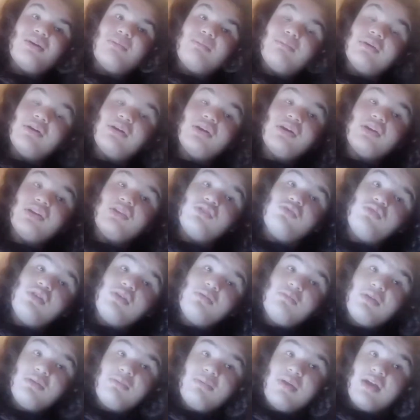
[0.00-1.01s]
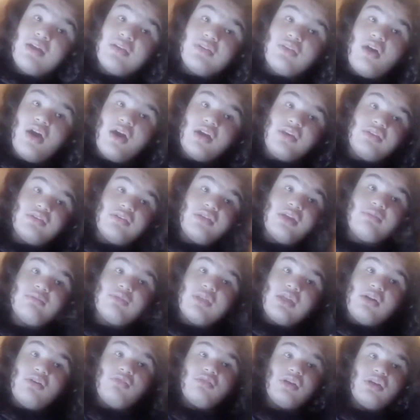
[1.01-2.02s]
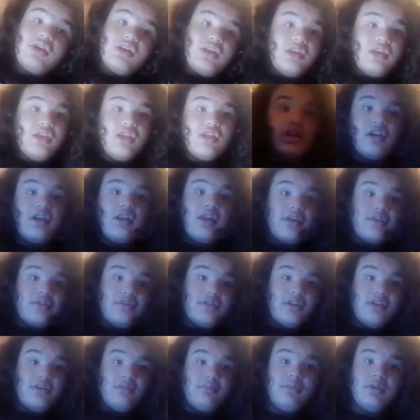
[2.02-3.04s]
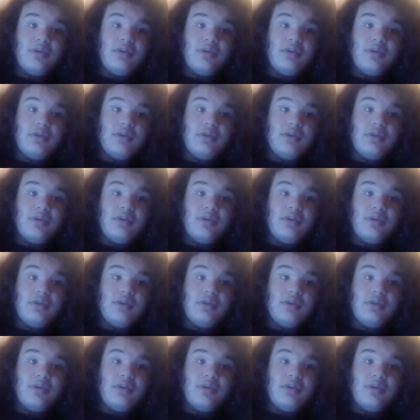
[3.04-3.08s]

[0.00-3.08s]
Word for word: But look, you give me a bag of Takis, that they gonna get eaten in the next ten